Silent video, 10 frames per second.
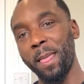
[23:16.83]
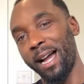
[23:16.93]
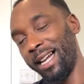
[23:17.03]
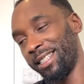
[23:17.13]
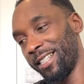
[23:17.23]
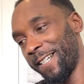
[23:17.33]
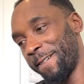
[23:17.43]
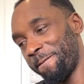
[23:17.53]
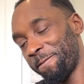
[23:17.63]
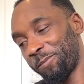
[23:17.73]

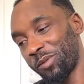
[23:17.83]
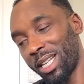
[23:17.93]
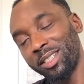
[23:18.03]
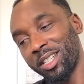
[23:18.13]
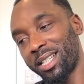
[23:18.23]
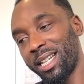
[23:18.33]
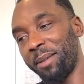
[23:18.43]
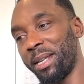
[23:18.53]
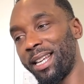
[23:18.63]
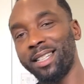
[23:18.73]
And just let
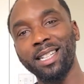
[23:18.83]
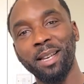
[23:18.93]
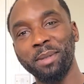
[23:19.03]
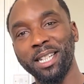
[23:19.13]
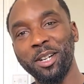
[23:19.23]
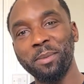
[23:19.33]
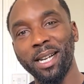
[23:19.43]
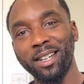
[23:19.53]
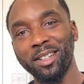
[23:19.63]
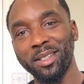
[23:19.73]
me know, man,
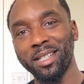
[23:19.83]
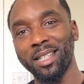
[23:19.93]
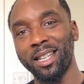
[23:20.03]
because